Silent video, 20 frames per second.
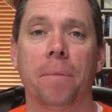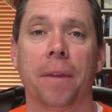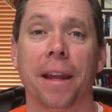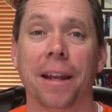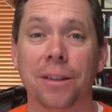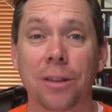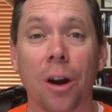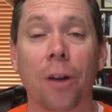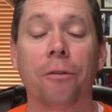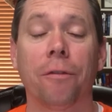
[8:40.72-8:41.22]

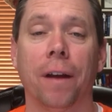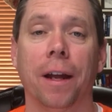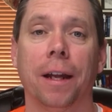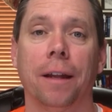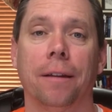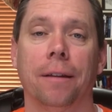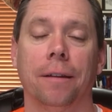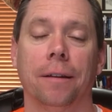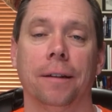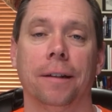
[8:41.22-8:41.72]
Is our faith.
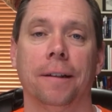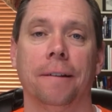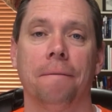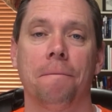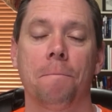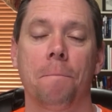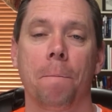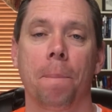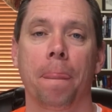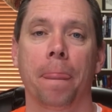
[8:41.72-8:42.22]

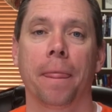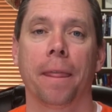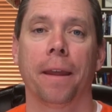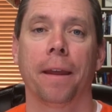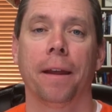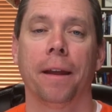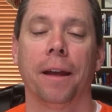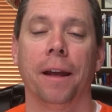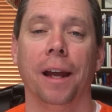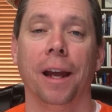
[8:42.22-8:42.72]

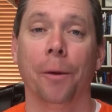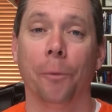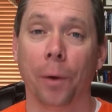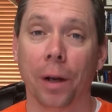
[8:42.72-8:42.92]
And